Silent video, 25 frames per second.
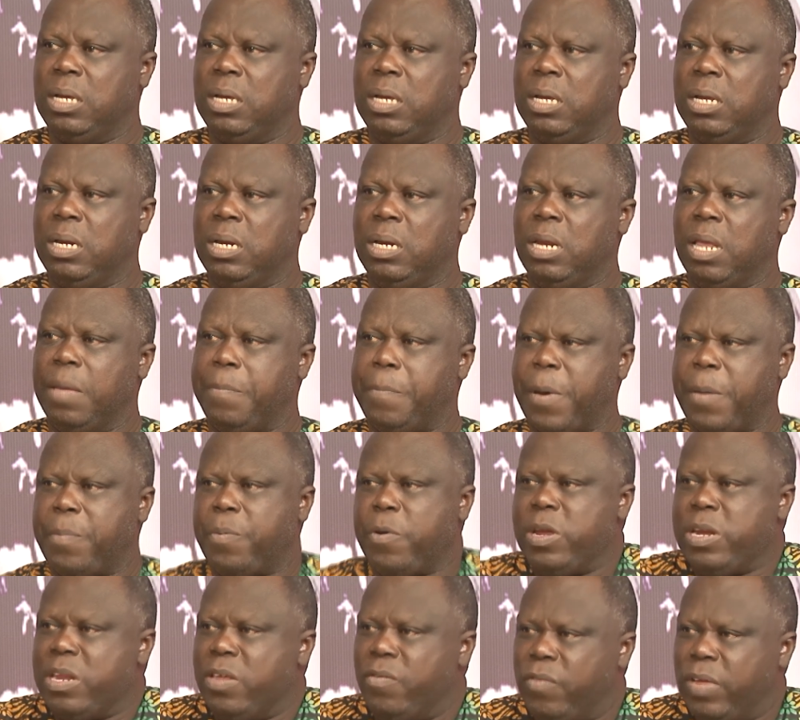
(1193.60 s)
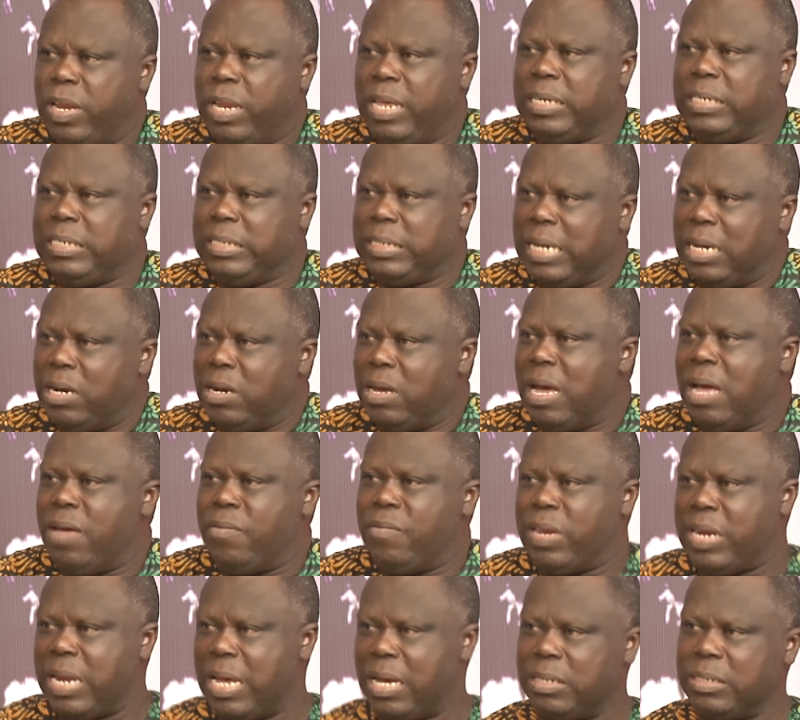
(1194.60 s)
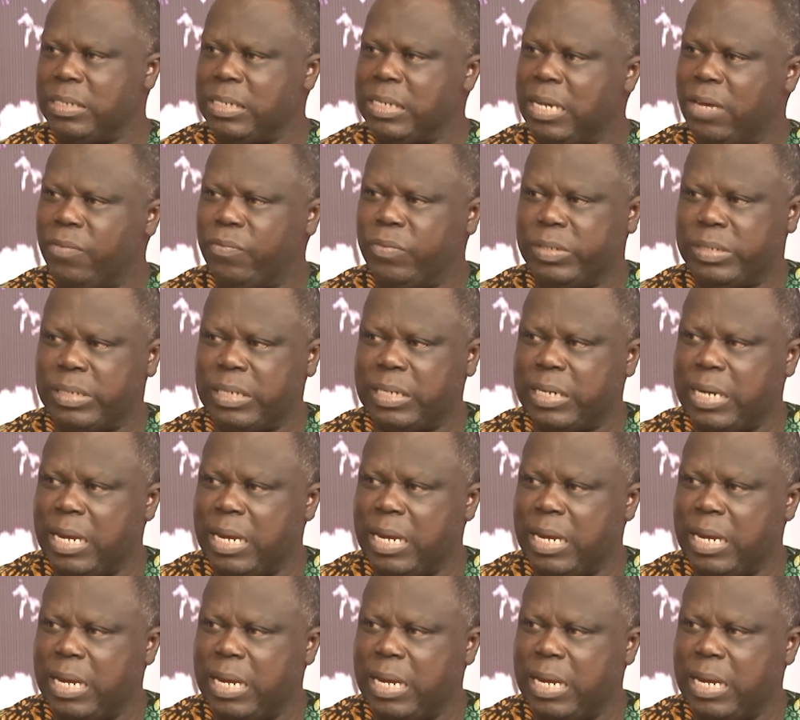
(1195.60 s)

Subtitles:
The people in the villages are not having housing deficit.